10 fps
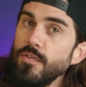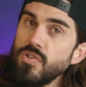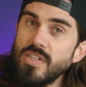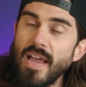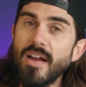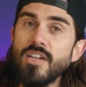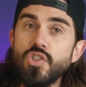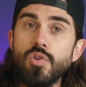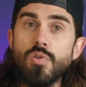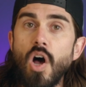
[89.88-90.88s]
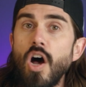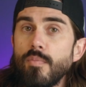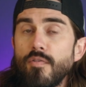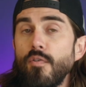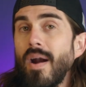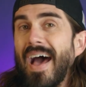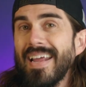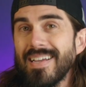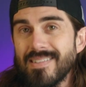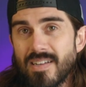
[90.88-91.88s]
If you stay on it too long before
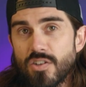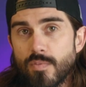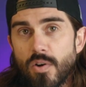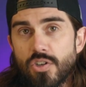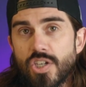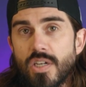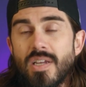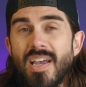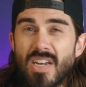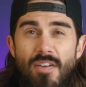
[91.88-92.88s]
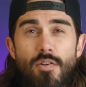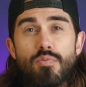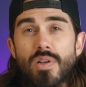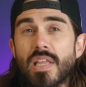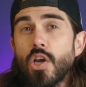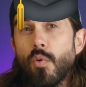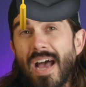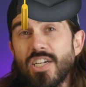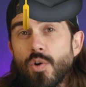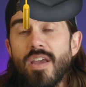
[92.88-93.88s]
adding a sales motion, you never really
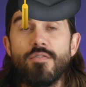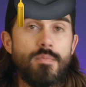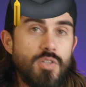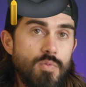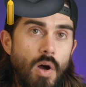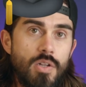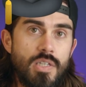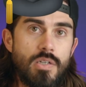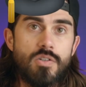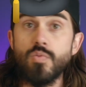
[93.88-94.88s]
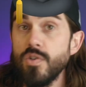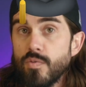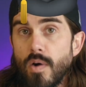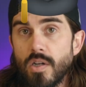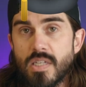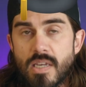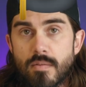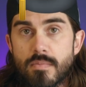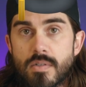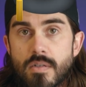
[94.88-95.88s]
graduate from small deals with small
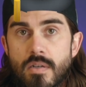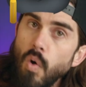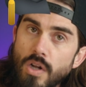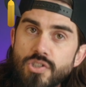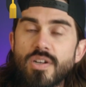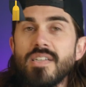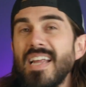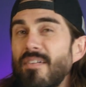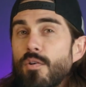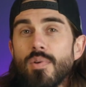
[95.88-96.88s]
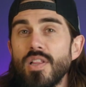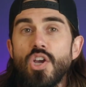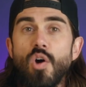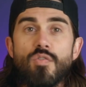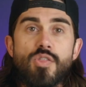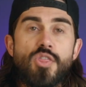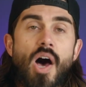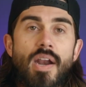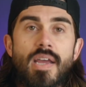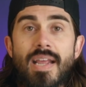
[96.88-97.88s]
teams. Qualtrics never really
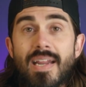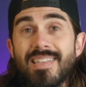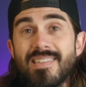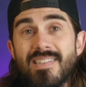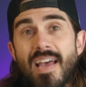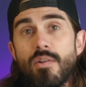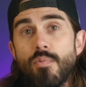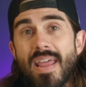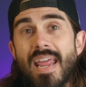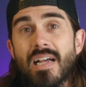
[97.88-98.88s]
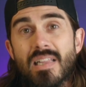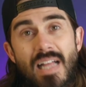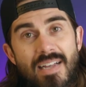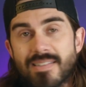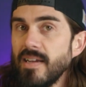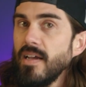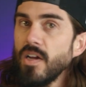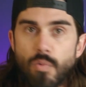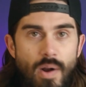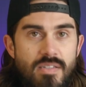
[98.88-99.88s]
overthought it and instead ran a classic
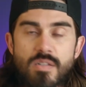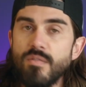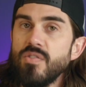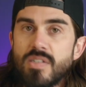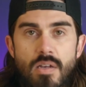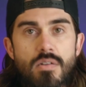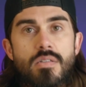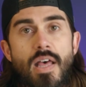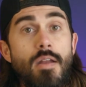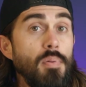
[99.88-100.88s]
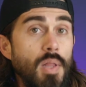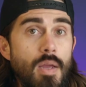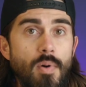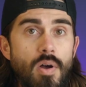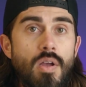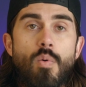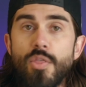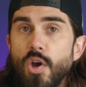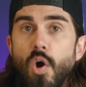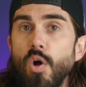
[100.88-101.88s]
aggressive sales-led playbook with
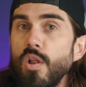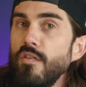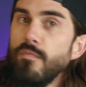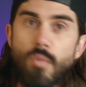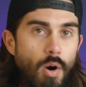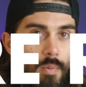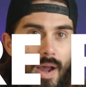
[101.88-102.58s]
a goal of more